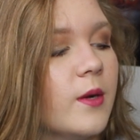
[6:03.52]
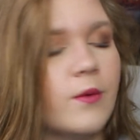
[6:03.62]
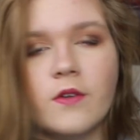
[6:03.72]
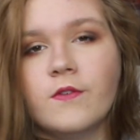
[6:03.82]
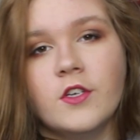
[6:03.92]
There
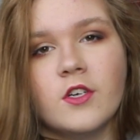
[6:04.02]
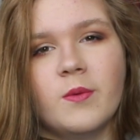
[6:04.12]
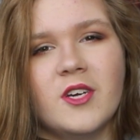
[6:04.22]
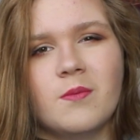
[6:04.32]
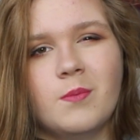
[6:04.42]
was a few
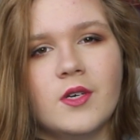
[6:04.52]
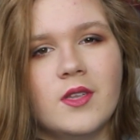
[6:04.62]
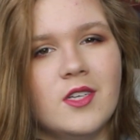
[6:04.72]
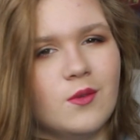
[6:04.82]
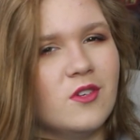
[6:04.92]
topics, but
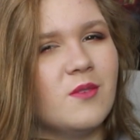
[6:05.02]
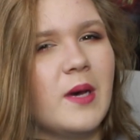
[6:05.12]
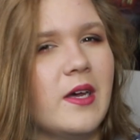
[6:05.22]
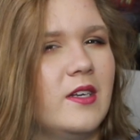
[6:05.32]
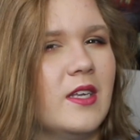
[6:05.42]
this was
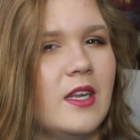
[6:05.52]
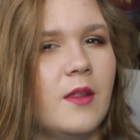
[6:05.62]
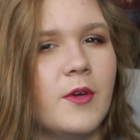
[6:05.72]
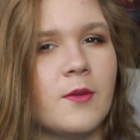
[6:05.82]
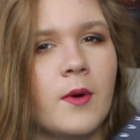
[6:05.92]
basically
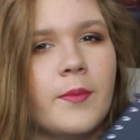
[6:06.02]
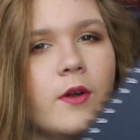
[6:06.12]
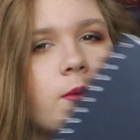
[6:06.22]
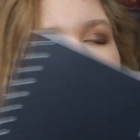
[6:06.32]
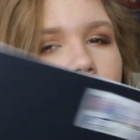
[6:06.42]
the most
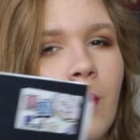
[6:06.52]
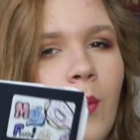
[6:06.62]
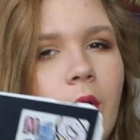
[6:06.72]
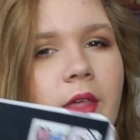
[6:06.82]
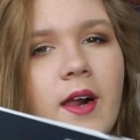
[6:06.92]
popular one
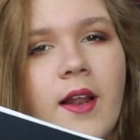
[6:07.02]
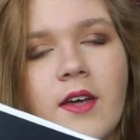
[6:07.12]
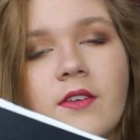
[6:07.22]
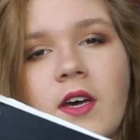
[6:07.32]
with our class,